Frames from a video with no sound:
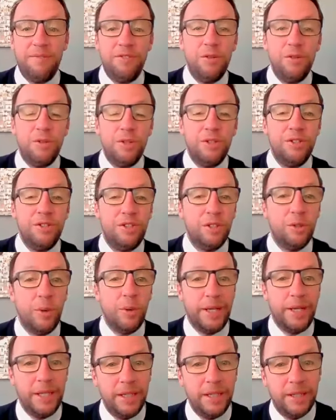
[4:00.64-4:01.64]
if you can do
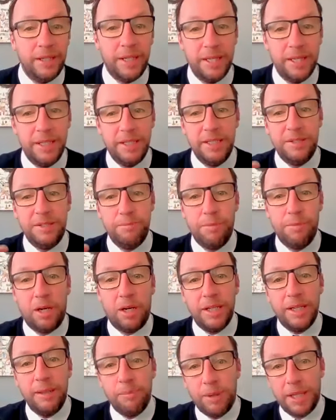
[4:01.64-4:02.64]
anything in this
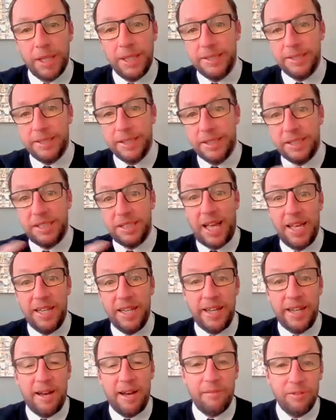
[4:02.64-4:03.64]
marketplace to
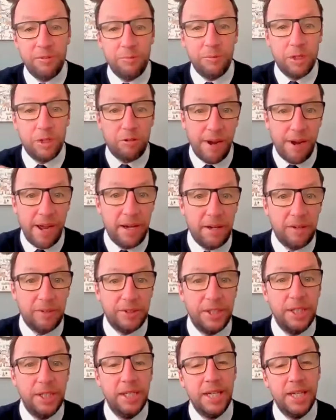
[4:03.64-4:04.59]
stand out from the crowd